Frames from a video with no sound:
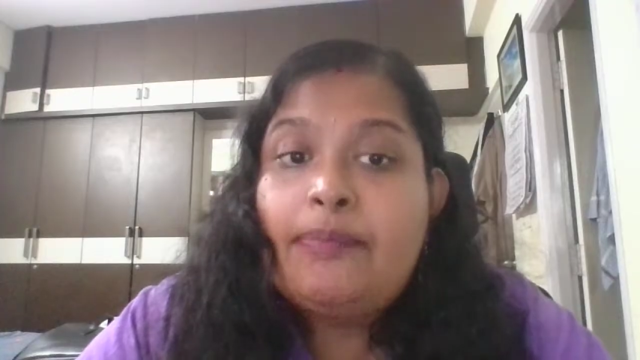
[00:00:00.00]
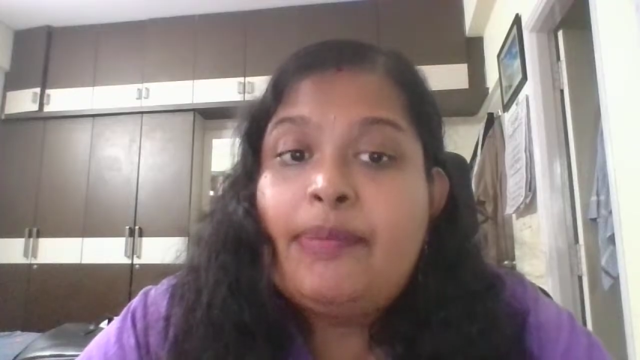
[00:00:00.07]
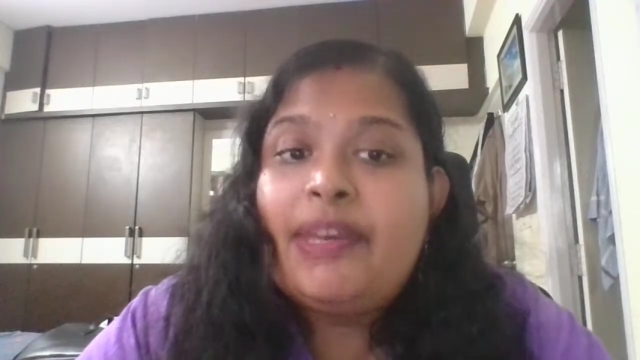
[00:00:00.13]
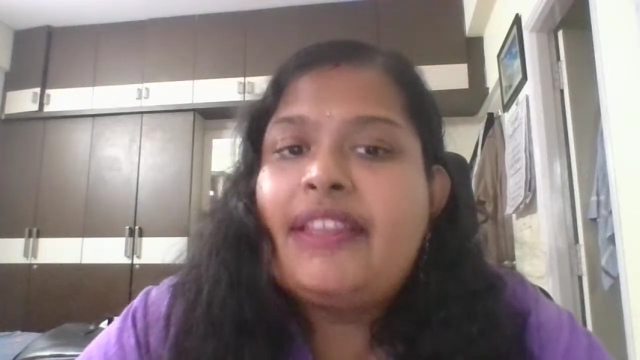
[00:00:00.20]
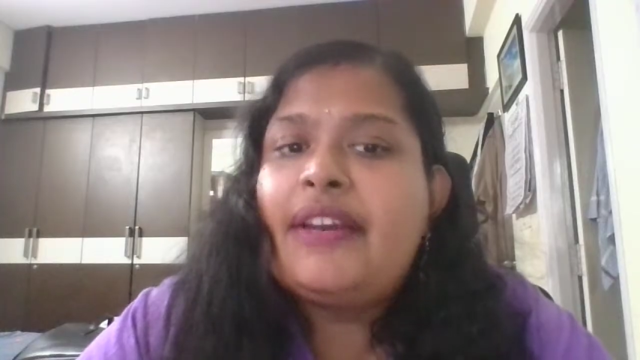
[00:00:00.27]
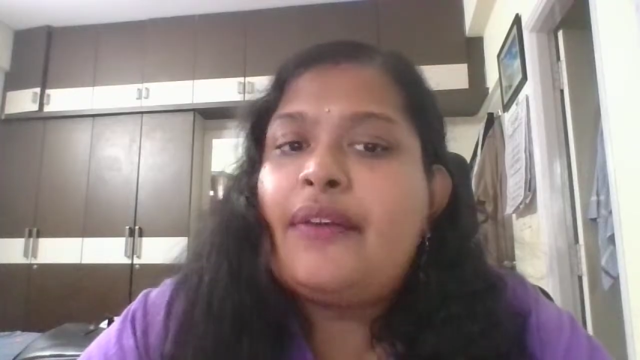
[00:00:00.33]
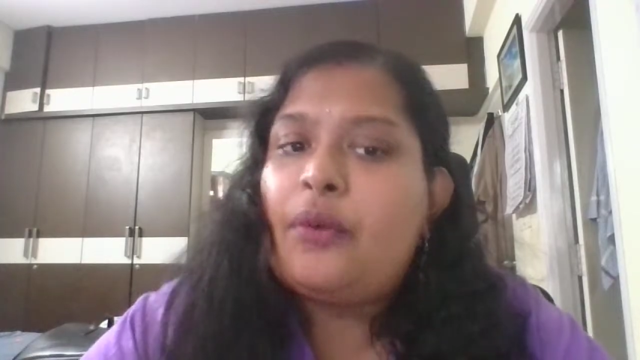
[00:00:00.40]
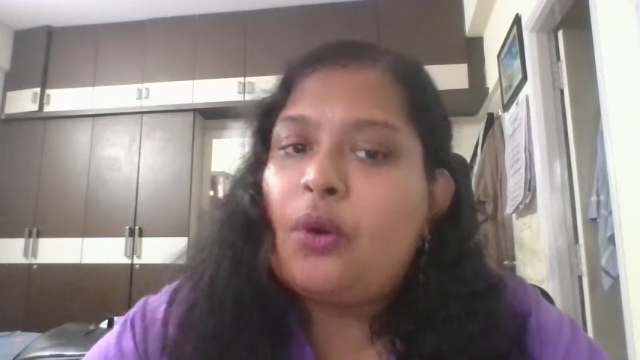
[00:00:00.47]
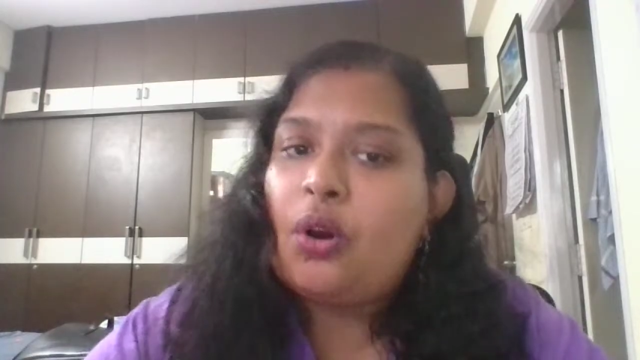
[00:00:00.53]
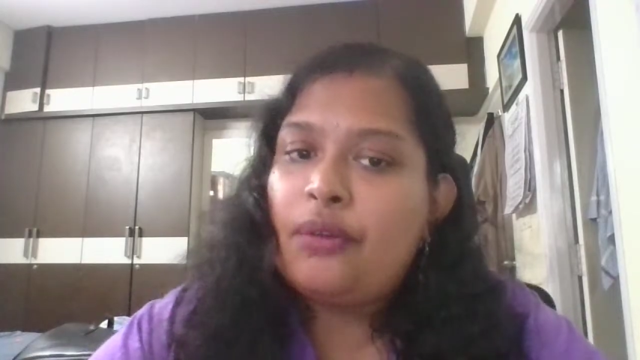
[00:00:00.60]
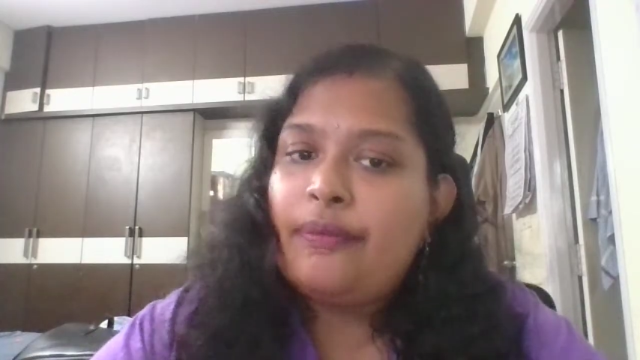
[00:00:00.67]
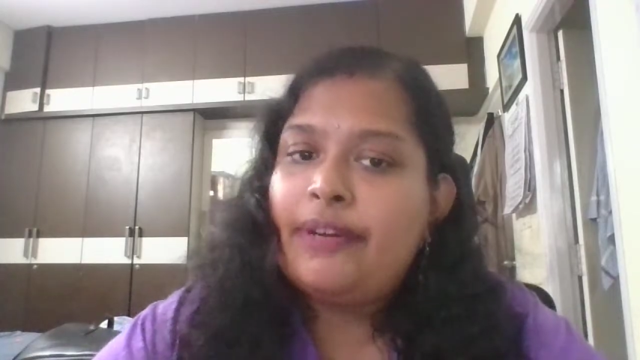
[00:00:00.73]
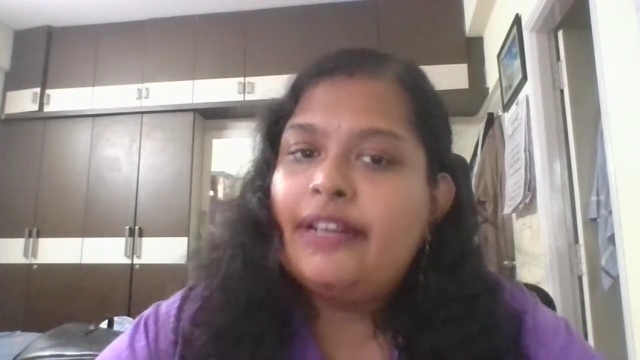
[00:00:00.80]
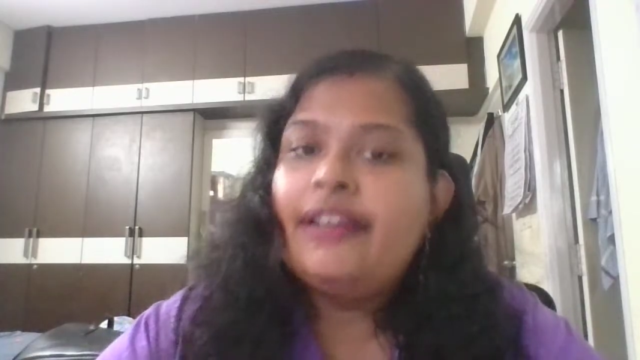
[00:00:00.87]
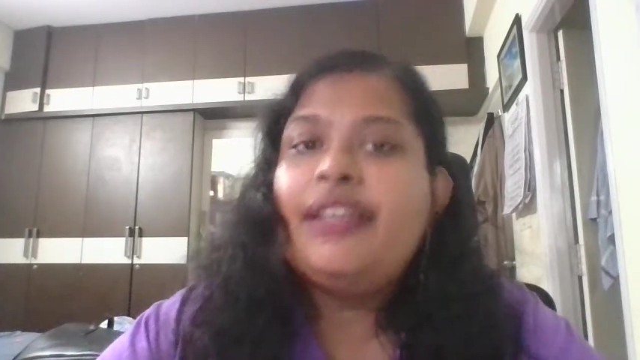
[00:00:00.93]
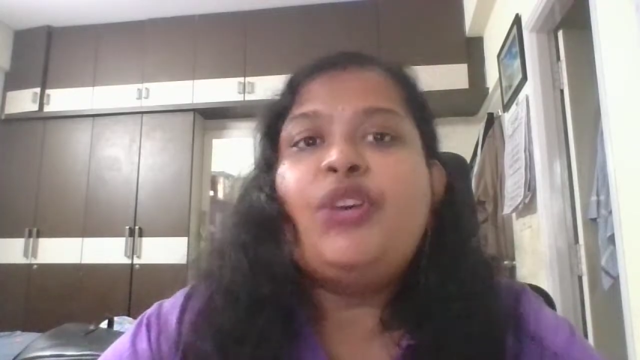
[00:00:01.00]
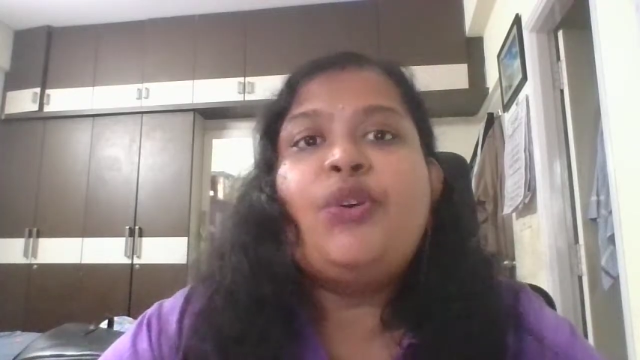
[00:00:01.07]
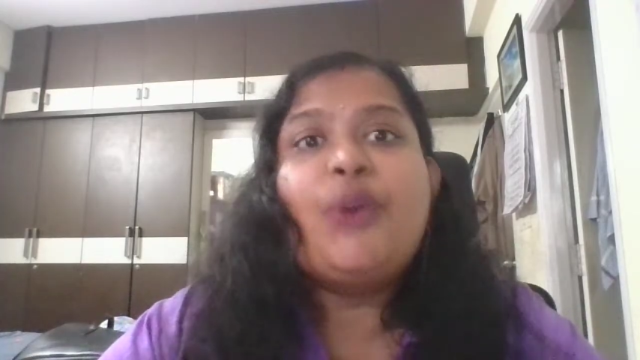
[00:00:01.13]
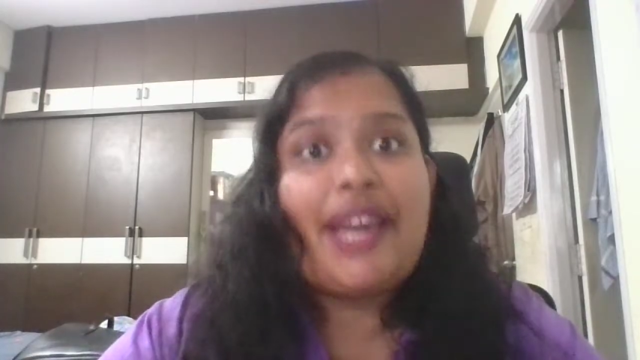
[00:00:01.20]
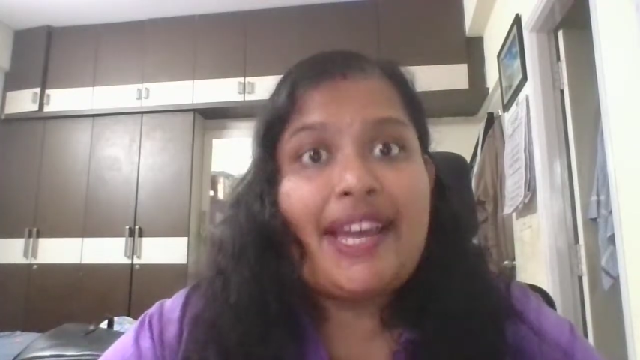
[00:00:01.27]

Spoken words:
Pick the wrong one, you